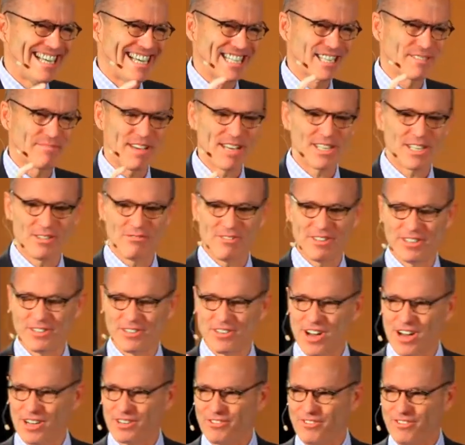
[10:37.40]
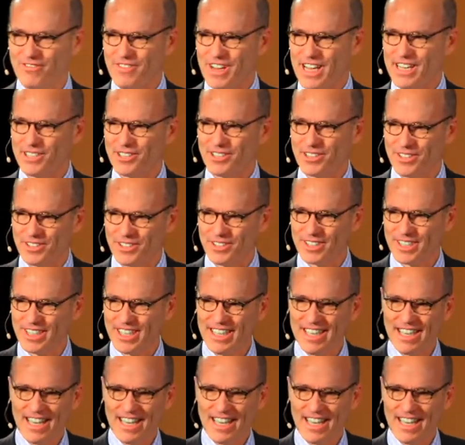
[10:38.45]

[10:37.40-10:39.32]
especially when you talk to investors.